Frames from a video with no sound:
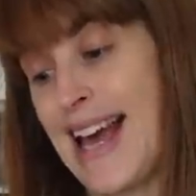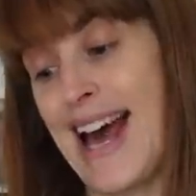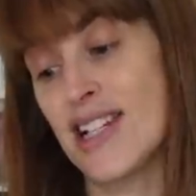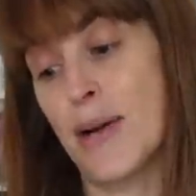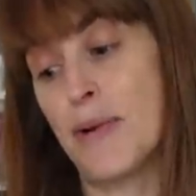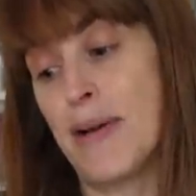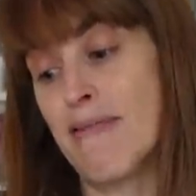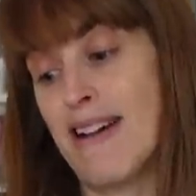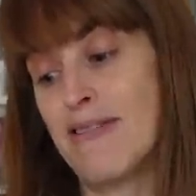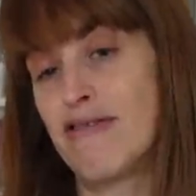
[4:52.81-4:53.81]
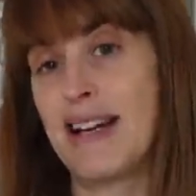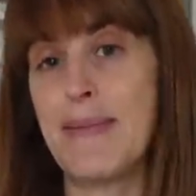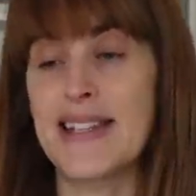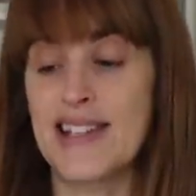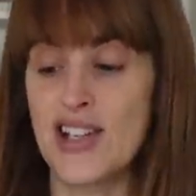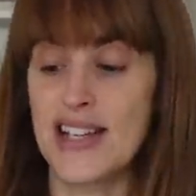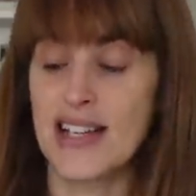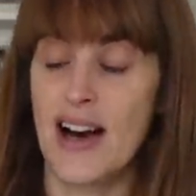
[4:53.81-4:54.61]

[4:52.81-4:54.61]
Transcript: catch up on my Ravelry messages.